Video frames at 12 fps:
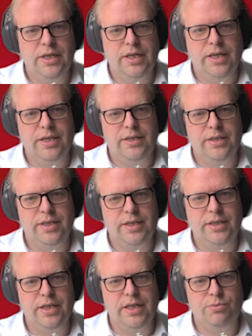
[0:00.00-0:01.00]
And
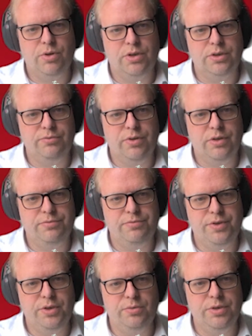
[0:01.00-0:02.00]
then I worked for a
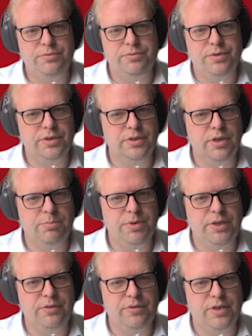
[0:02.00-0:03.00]
few different
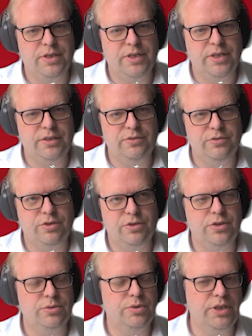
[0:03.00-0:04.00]
companies, and then I started
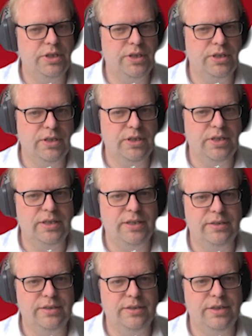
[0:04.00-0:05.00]
doing
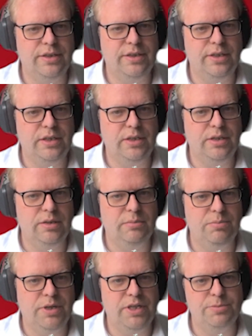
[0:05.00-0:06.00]
identity
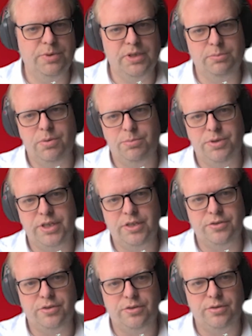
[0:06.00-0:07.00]
management
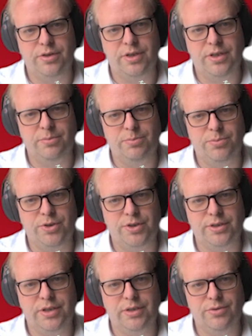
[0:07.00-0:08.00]
implementation on a
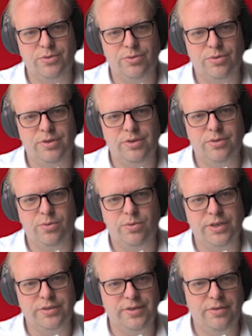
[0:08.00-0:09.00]
product that was called Tor
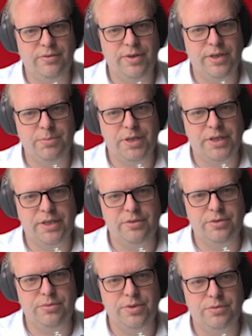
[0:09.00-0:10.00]
Accelerate back in
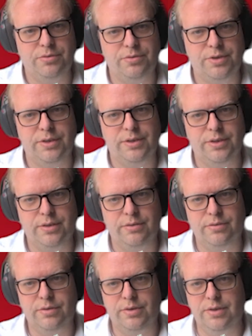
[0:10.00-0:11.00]

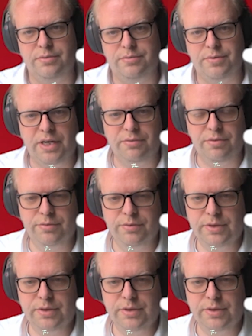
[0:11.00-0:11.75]
2005.